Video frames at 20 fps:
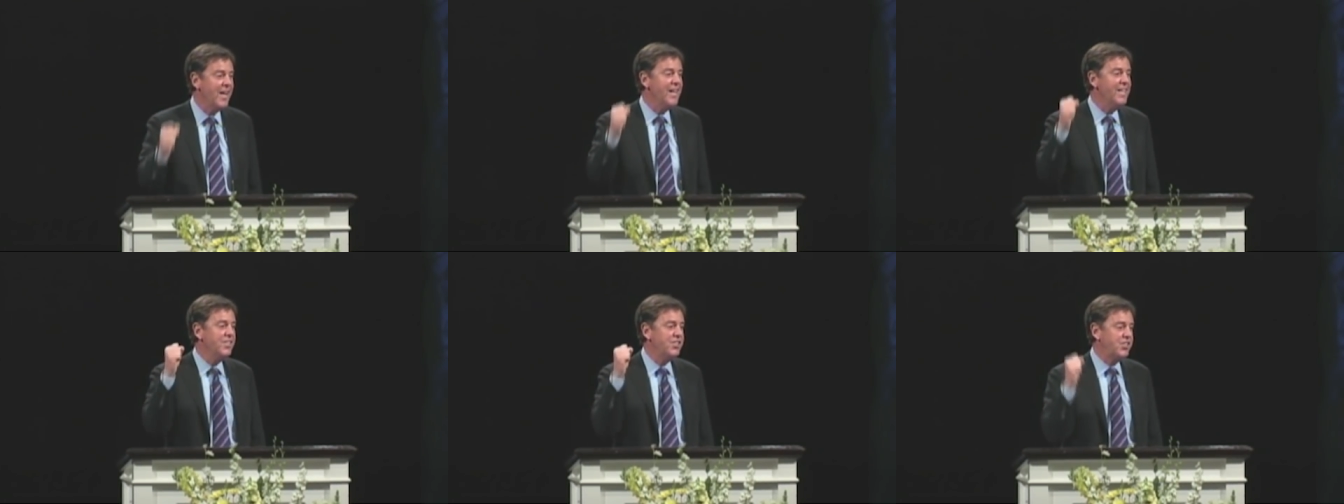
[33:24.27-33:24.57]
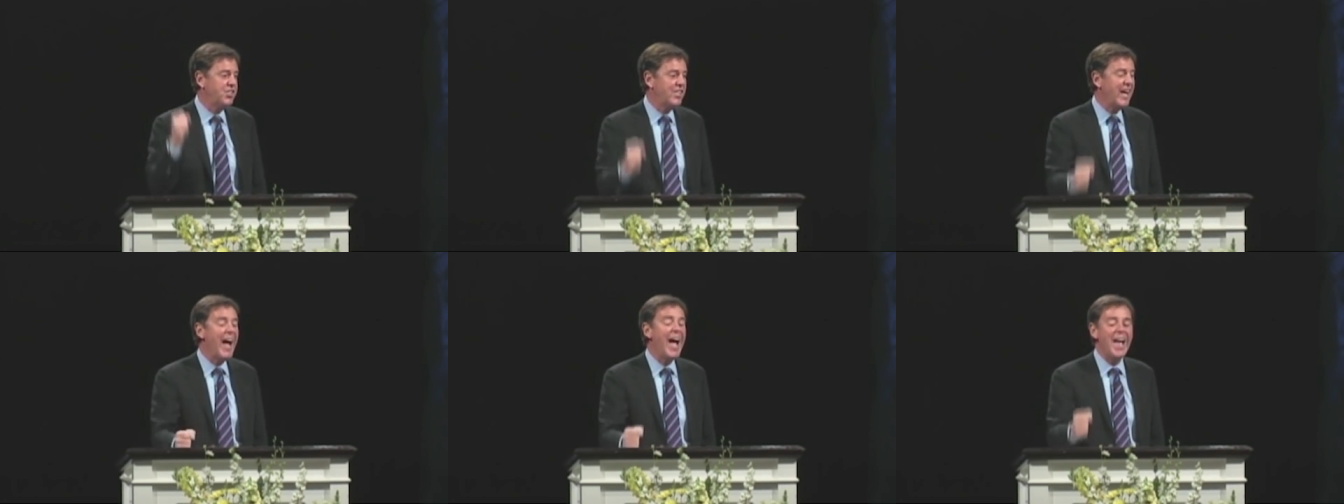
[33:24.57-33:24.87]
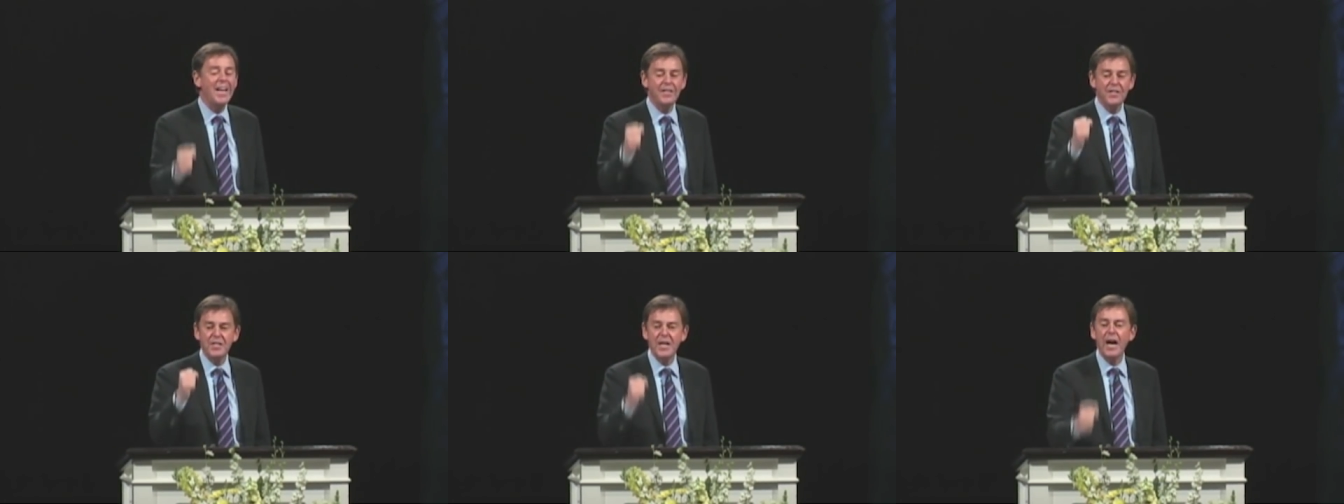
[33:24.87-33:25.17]

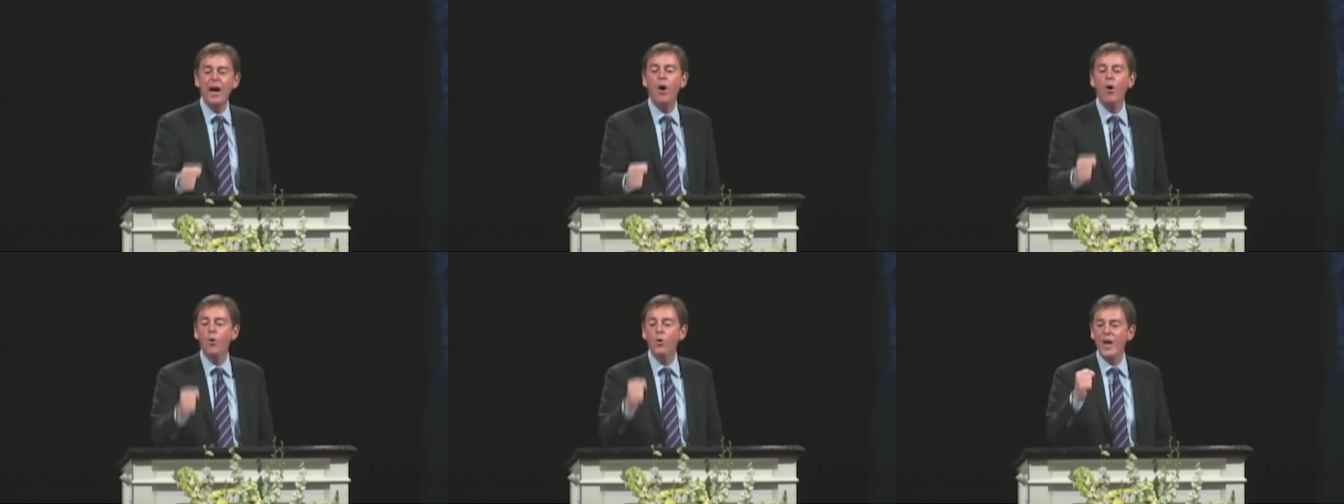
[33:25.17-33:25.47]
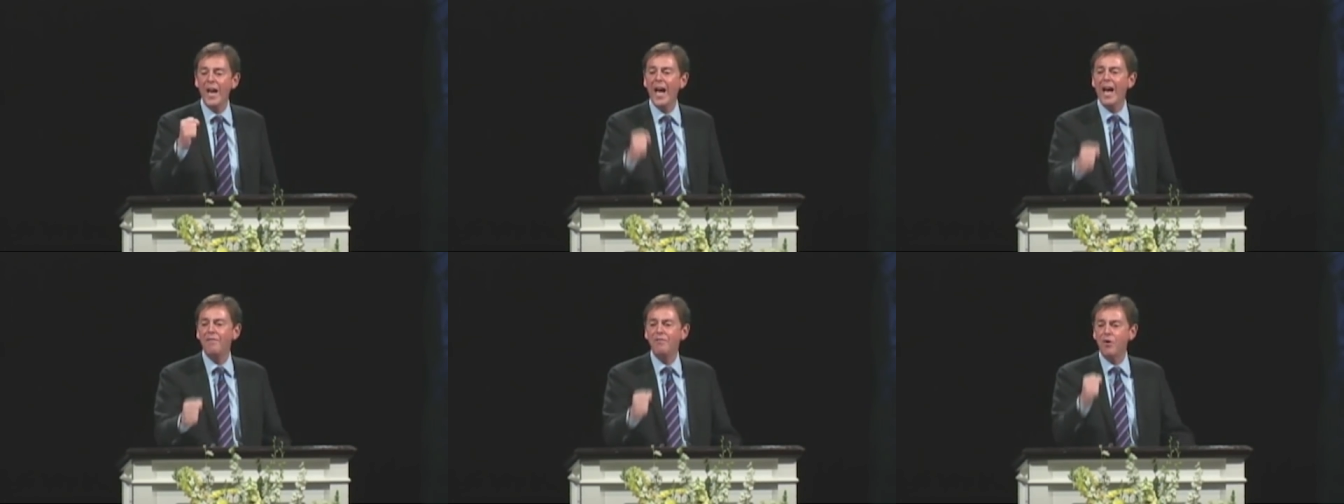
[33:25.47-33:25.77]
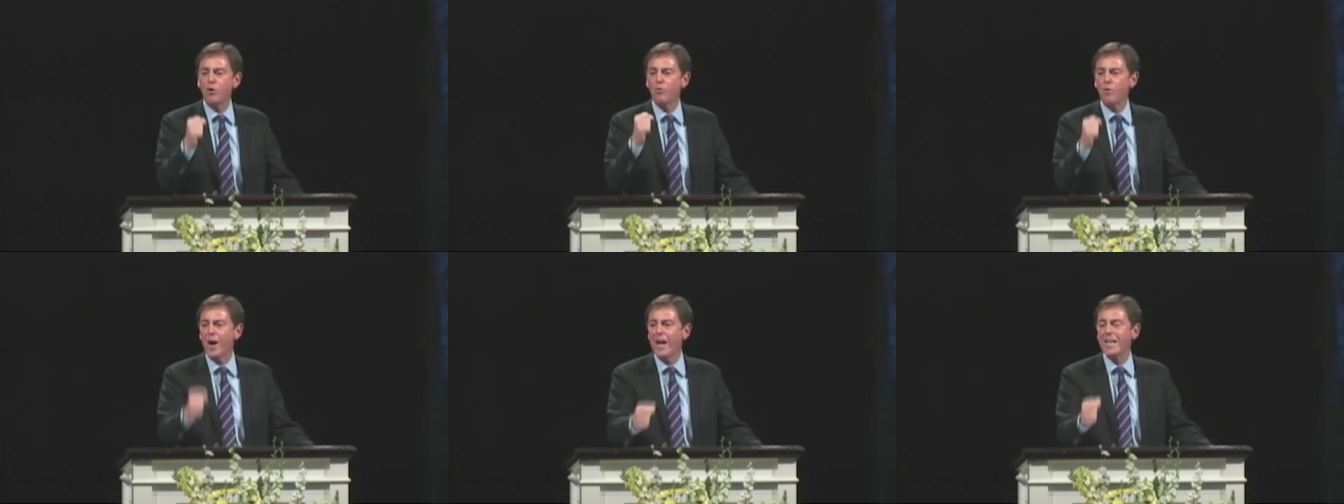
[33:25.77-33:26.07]
sat down at
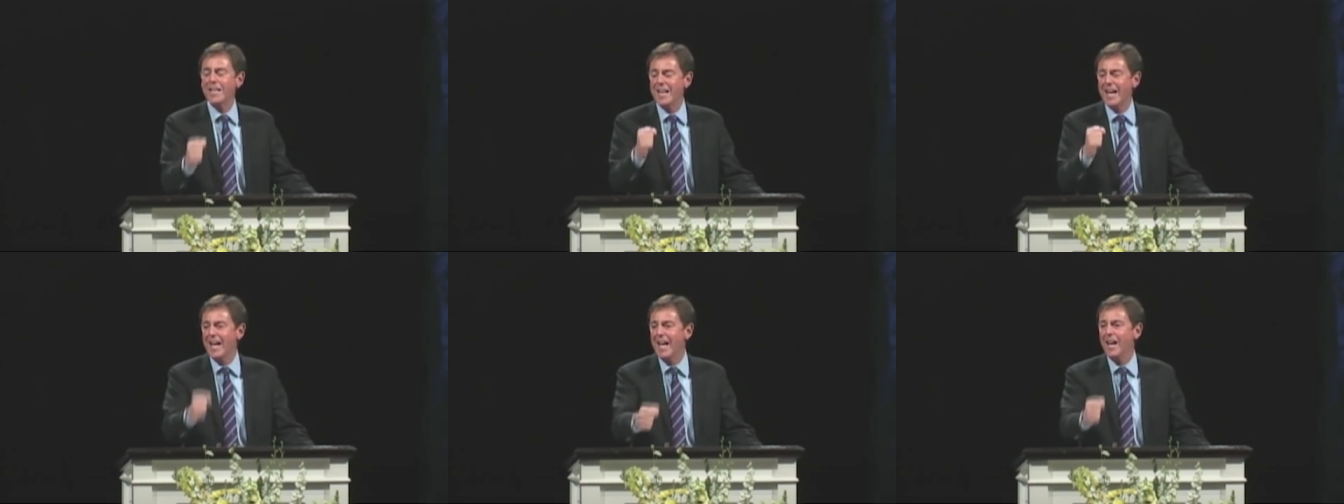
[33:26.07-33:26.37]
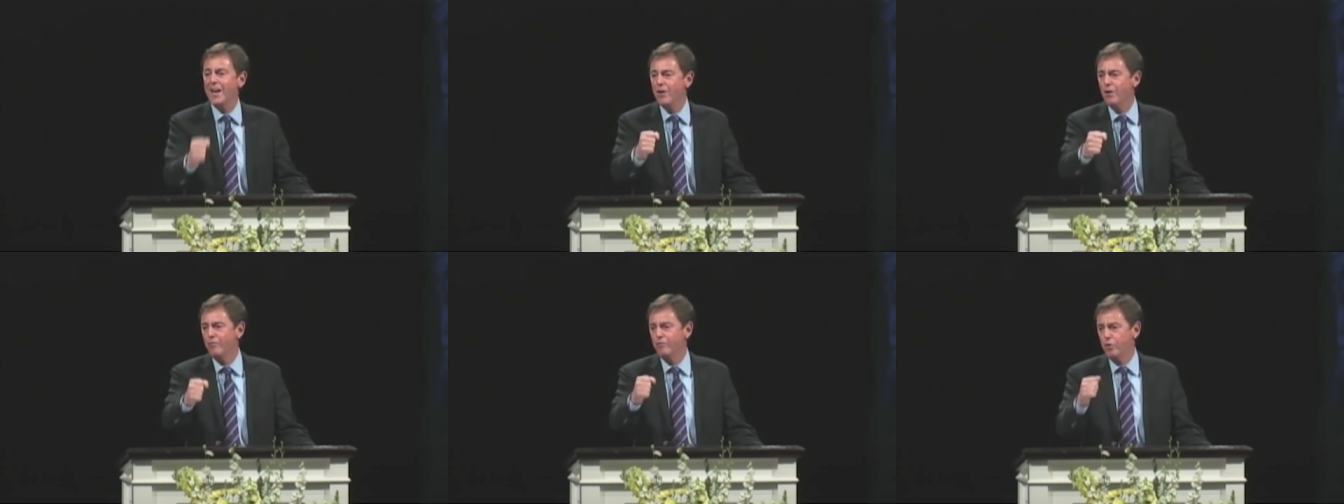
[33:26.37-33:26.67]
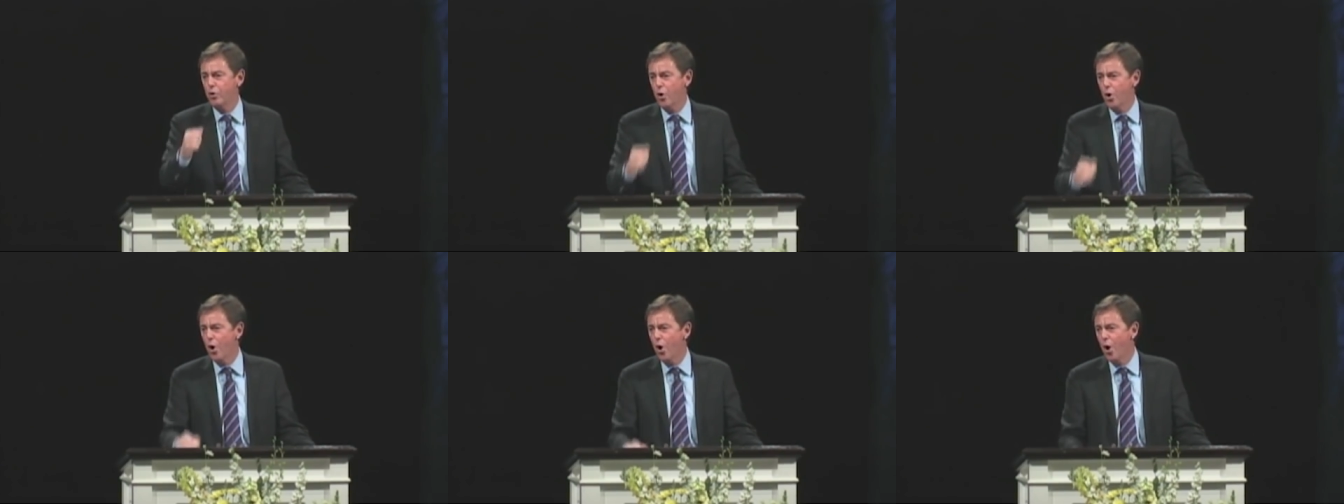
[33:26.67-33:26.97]
the right hand of
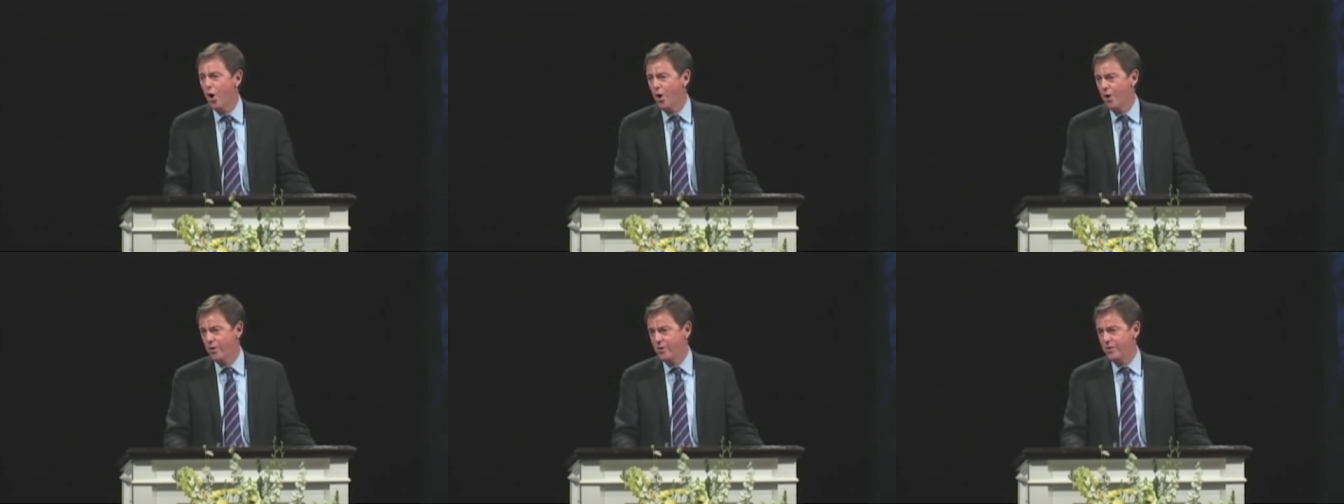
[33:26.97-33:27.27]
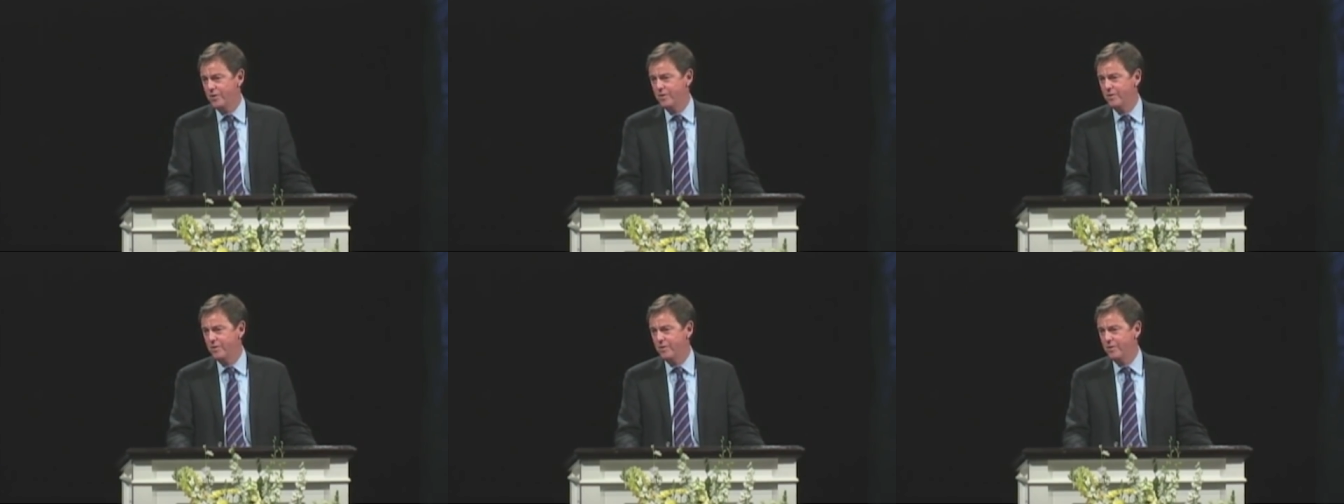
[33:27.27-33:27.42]
God,